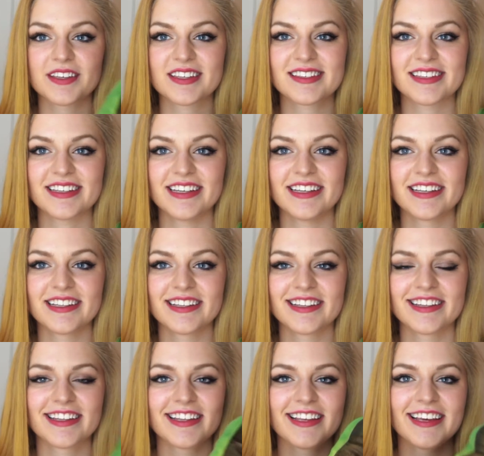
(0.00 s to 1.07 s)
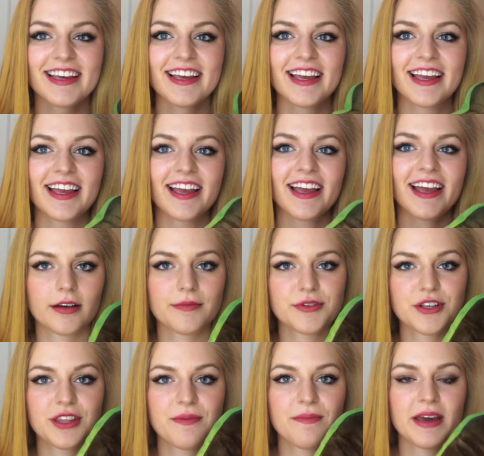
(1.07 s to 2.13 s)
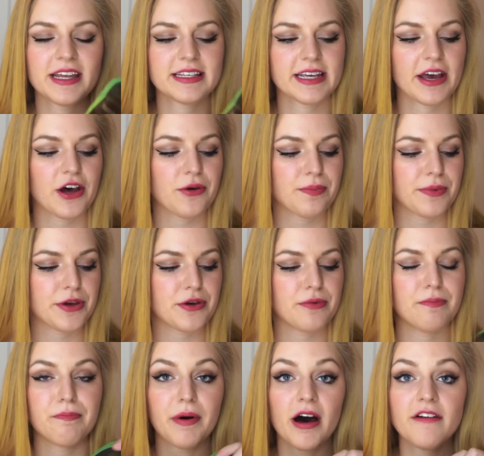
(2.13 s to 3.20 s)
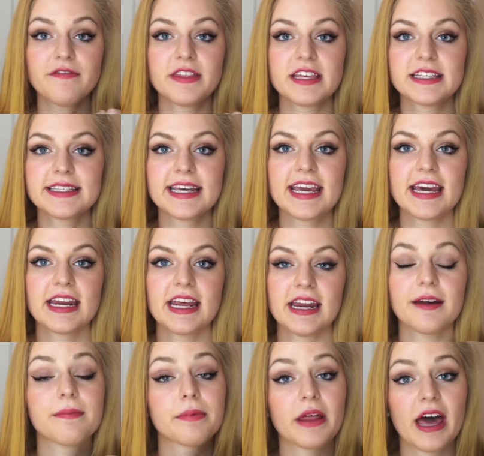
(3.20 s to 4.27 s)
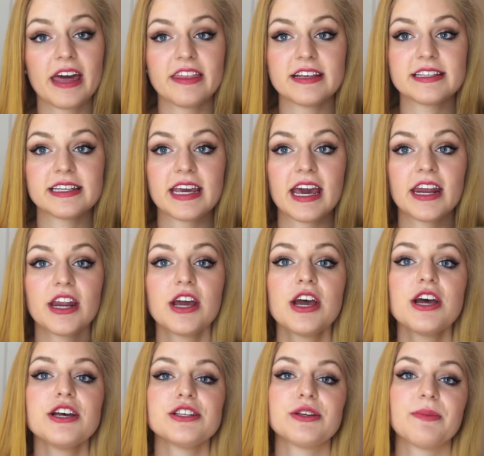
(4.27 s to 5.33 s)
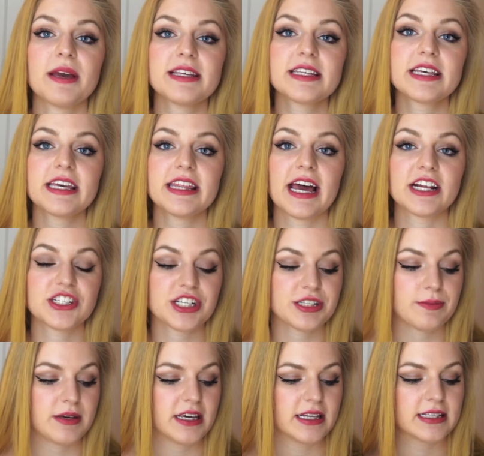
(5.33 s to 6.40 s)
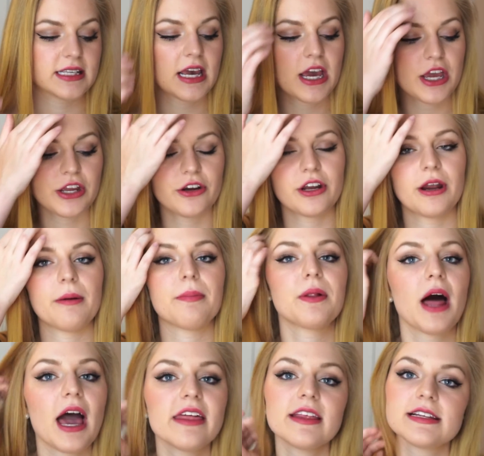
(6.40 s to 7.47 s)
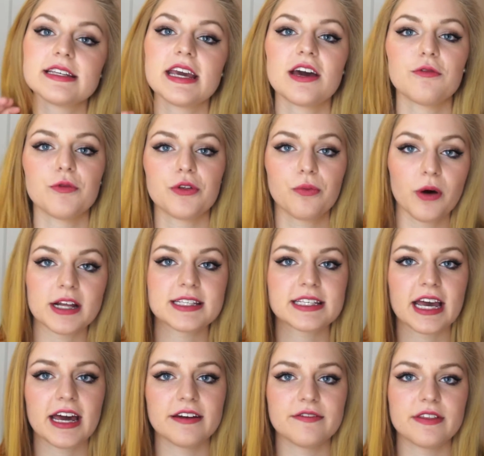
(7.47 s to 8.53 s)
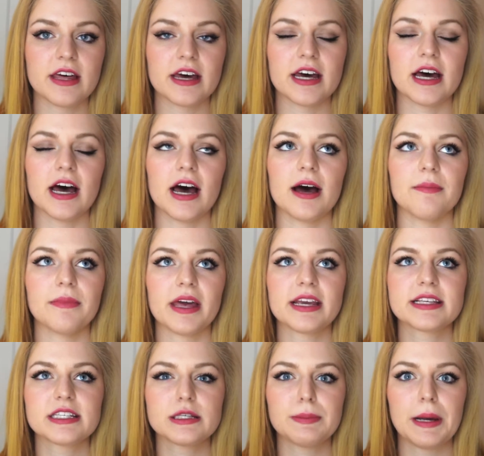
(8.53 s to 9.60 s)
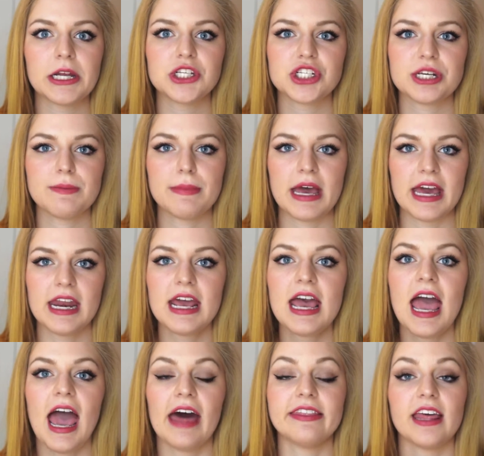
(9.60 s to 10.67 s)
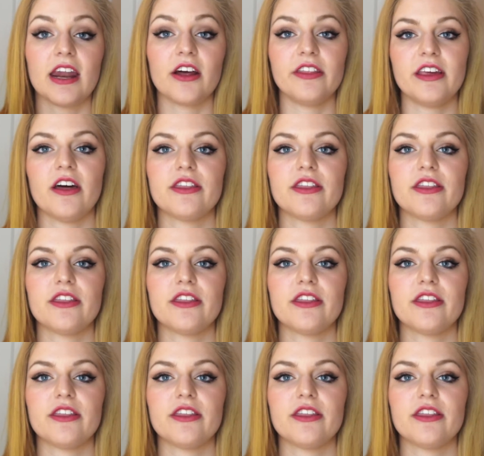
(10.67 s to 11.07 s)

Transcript: See? It comes with a mitt to help you buff the tan and apply the tan. So basically that just means you're going to apply the tan with one side of the like spongy mitt, and then on the